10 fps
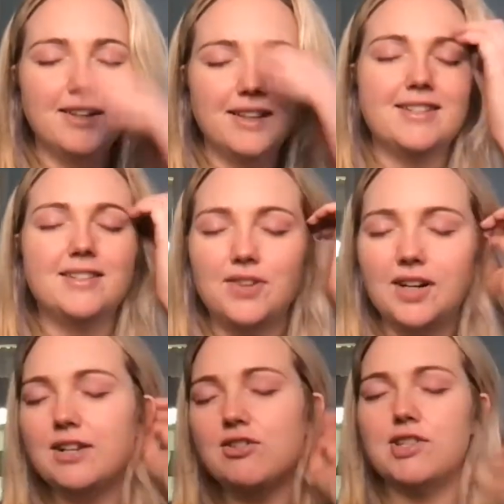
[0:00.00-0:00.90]
This is
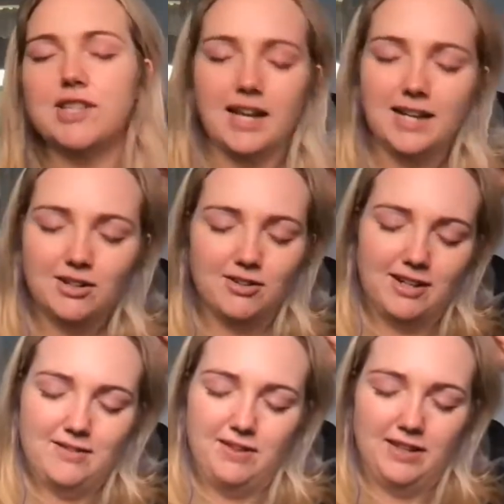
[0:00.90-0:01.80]
very interesting. I can
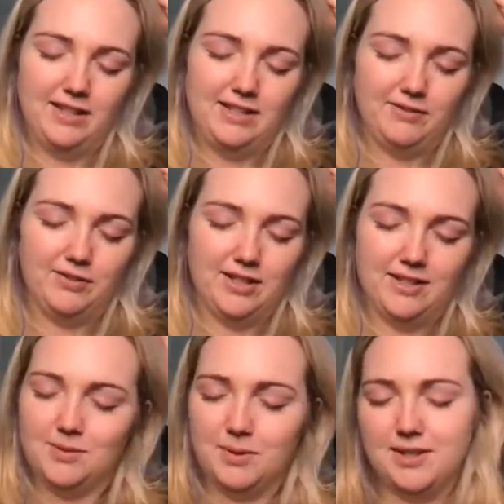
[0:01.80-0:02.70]
already feel a
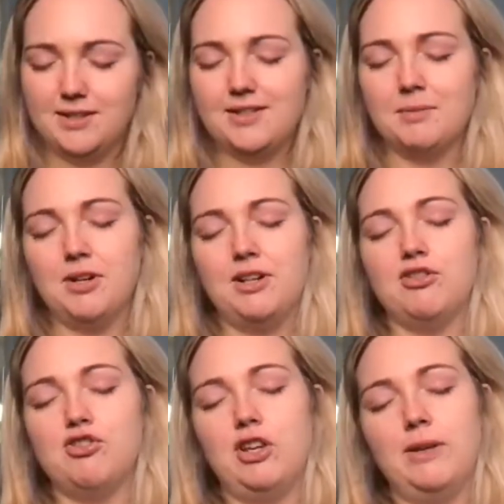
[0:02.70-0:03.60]
difference with this summer
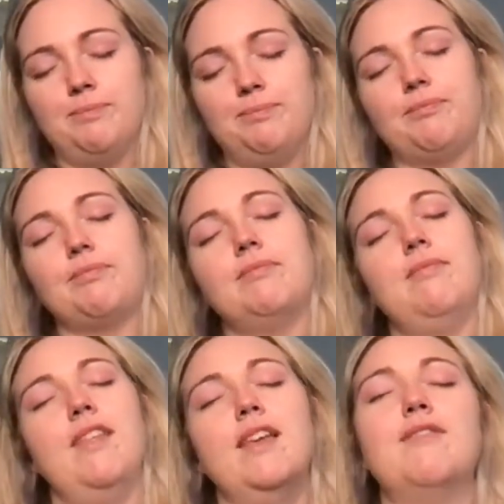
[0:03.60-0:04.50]
energy.
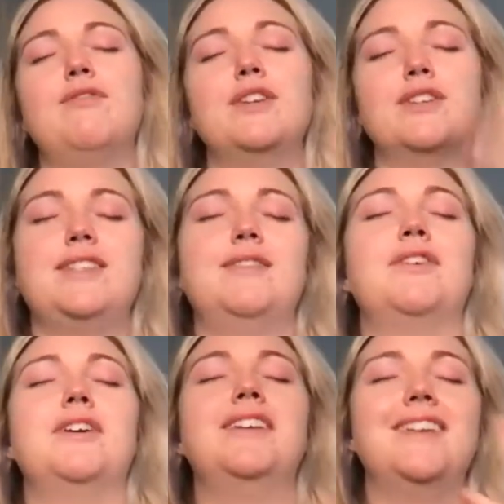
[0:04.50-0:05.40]
It feels
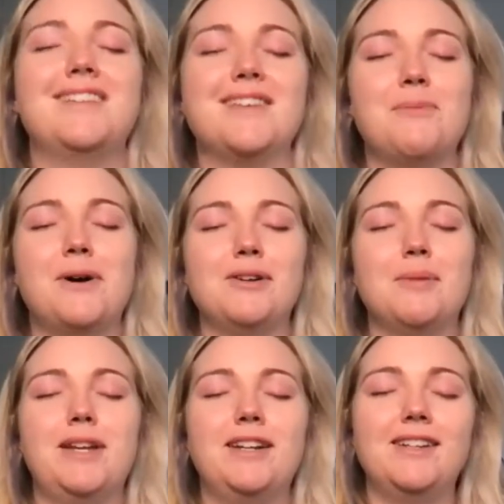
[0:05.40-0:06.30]
different as I
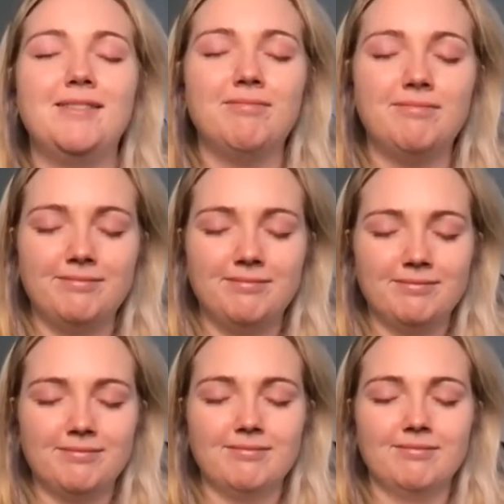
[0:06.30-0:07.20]
welcome it in.
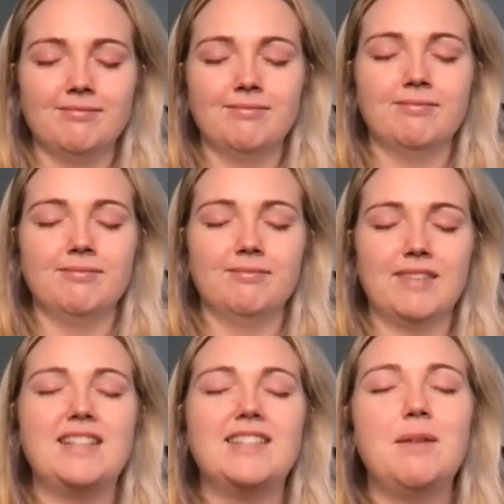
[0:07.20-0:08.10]

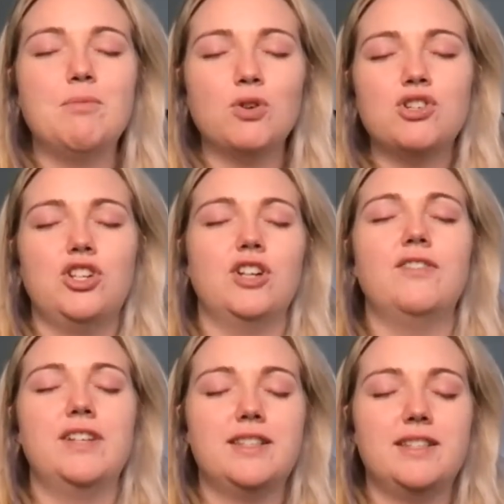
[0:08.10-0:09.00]
It's like more sure
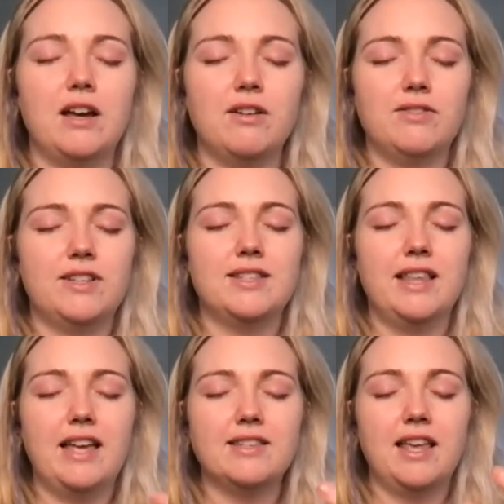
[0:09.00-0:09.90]
of itself. It's
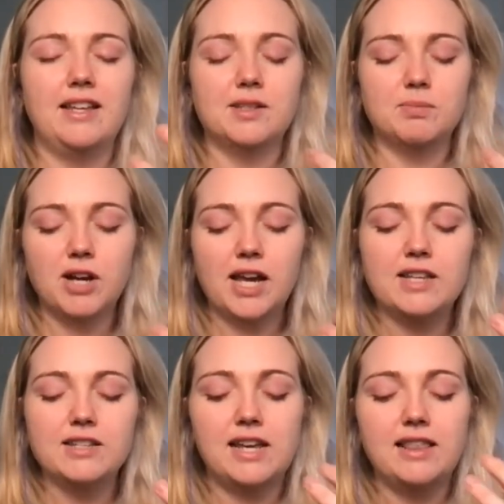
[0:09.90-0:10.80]
less like
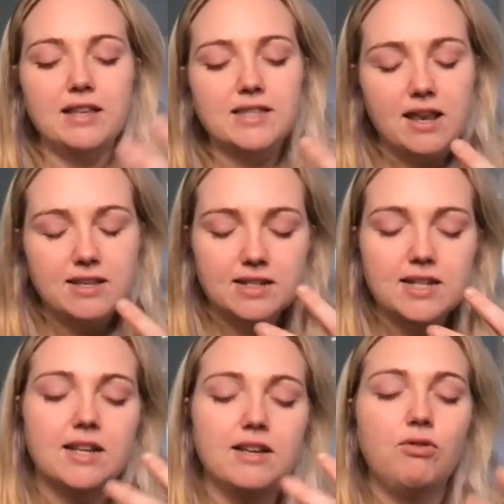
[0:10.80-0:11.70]
spring is like that
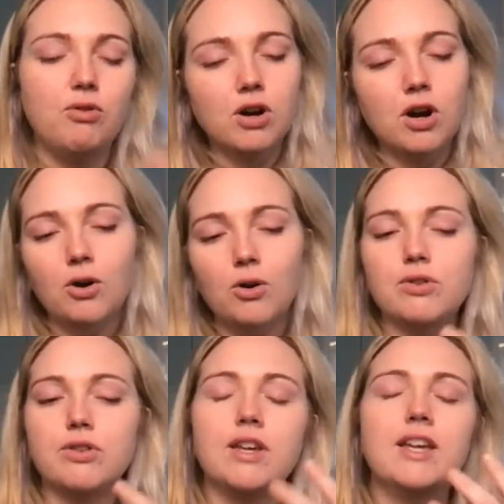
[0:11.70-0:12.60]
tentative
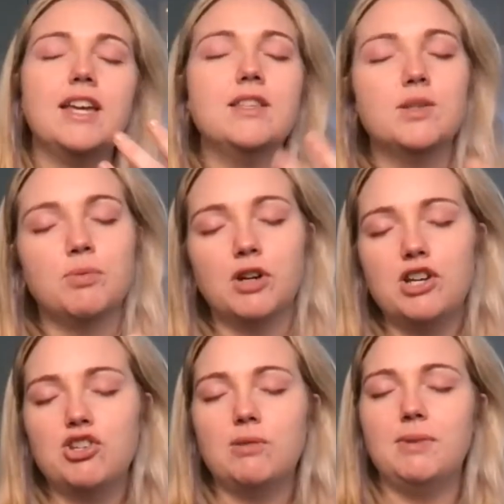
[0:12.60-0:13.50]
growth,
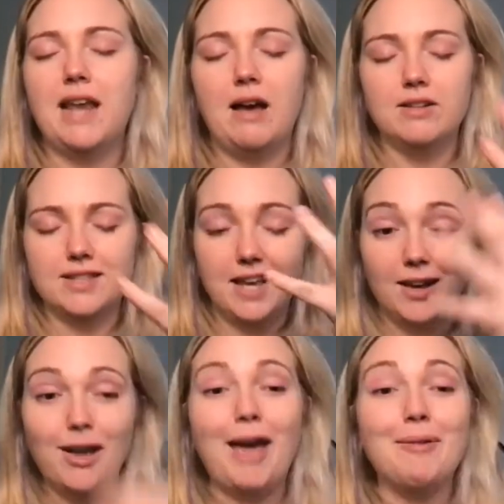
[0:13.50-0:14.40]
inspiration, but now it's
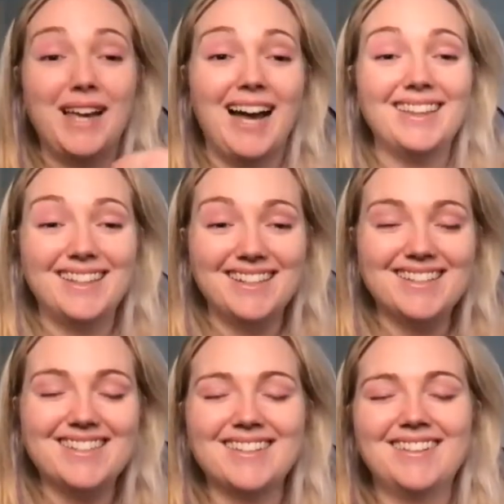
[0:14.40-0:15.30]
like, okay, we got
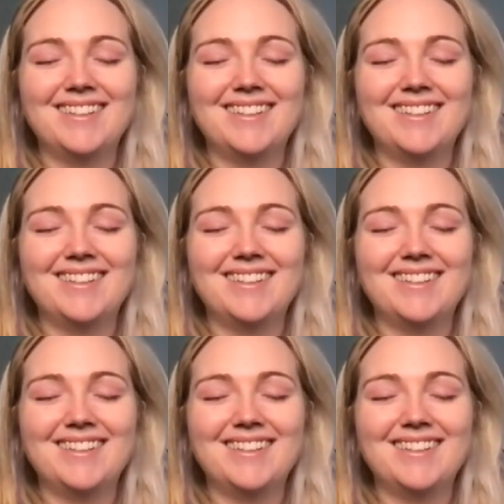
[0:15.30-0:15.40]
this.